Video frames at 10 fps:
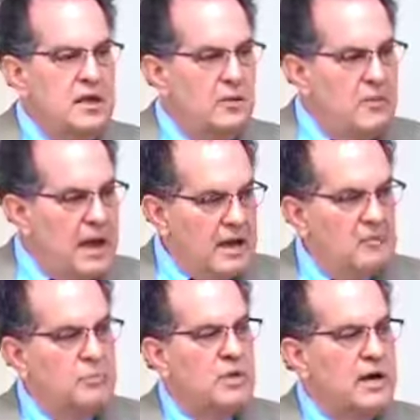They go back
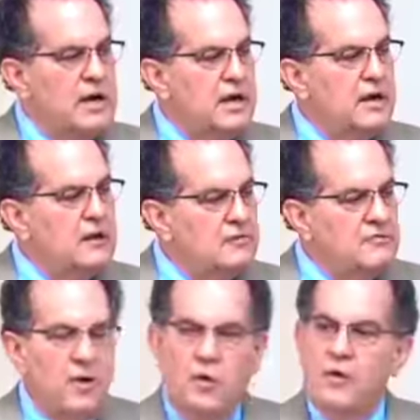and put it in the
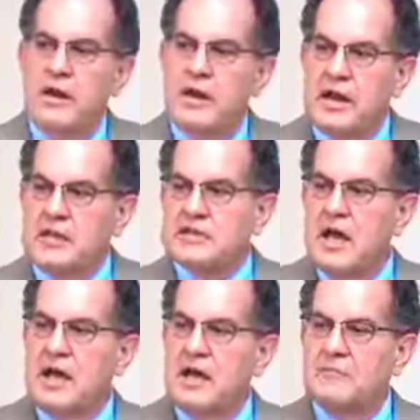fold, and the next
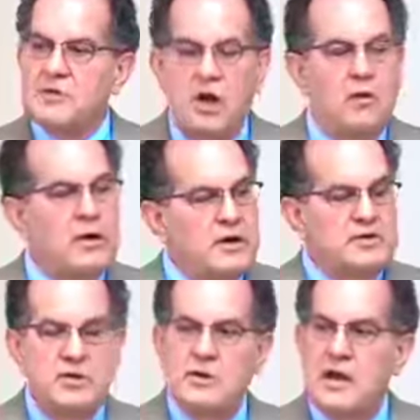guy comes along, well,
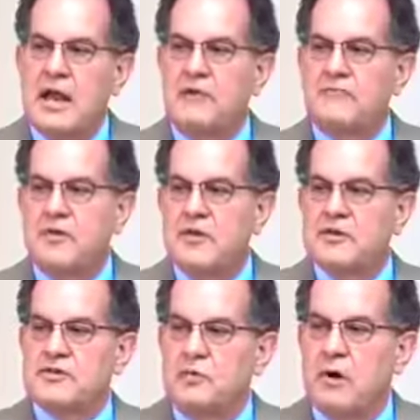here's a good lamb for you,
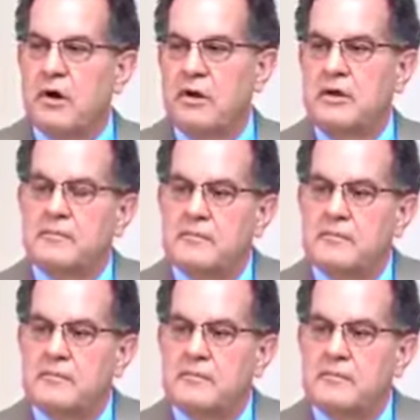this will work.